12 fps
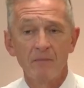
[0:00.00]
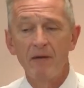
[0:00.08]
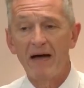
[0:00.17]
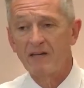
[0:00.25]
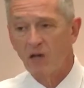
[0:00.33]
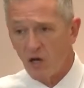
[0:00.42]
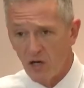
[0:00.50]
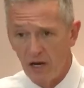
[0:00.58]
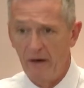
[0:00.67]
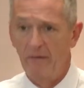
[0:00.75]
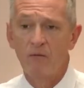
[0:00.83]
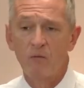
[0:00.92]
By
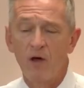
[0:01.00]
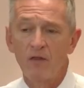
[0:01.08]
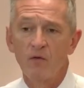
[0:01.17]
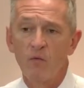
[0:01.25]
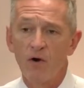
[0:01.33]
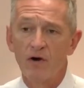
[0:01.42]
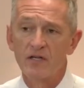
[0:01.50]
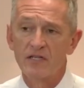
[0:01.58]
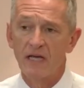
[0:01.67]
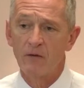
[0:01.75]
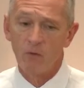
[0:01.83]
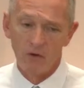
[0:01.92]
declaring what the Word
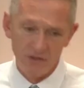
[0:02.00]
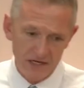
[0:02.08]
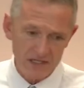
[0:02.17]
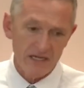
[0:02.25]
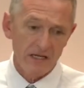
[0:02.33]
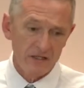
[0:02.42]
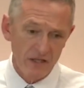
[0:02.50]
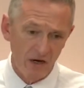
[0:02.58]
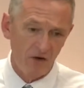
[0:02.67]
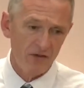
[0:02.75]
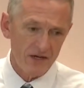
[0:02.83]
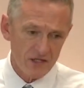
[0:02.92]
said. Well, this, you
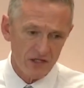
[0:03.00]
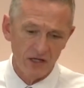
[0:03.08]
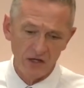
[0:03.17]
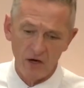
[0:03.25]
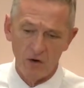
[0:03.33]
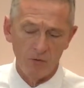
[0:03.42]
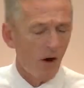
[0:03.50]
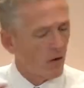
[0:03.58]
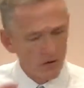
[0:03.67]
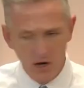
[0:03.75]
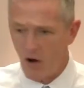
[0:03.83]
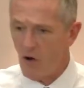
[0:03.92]
know, this could go
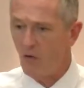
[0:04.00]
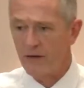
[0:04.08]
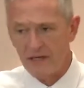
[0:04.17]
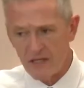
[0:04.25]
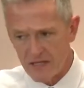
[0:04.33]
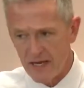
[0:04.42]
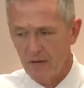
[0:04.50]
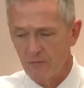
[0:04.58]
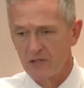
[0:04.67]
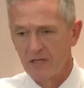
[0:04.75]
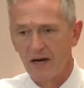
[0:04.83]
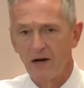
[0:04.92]
wrong. No, He said it
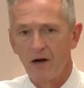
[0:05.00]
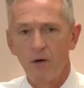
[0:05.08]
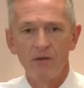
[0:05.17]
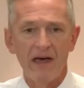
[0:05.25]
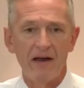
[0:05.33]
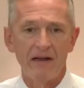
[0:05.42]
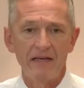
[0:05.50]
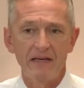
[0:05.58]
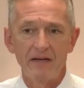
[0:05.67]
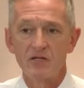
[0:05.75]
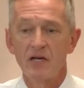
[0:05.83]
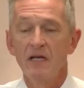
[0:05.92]
was going to go without a
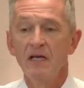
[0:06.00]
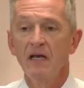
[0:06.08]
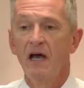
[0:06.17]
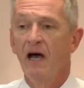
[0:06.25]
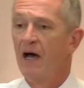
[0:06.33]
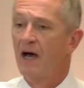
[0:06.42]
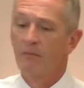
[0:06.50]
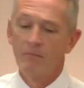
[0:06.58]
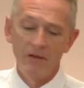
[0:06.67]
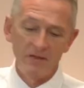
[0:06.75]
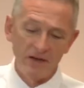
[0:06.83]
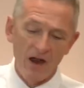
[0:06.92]
hitch. Uh,
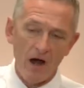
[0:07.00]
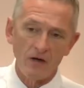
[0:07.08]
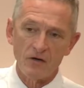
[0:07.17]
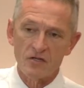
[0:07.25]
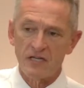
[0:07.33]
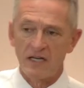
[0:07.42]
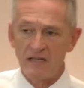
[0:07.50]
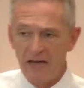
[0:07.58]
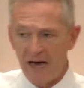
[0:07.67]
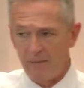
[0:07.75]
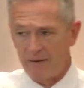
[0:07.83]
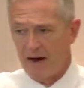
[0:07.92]
but the doctor said,
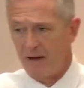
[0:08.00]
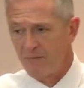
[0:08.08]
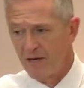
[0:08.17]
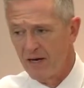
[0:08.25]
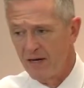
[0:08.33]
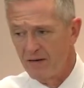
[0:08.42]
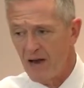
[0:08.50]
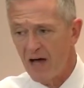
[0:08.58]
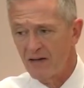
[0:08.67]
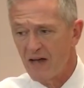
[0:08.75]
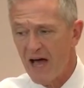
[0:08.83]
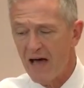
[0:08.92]
yeah, but I'm going to
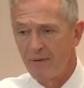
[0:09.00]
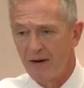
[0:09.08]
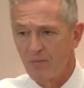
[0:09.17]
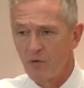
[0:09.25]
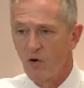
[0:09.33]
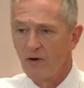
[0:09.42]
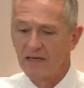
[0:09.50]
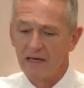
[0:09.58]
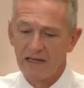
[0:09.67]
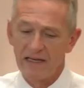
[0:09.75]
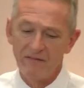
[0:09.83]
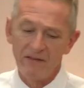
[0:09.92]
not die, but I'm going to
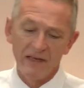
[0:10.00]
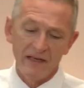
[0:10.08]
live.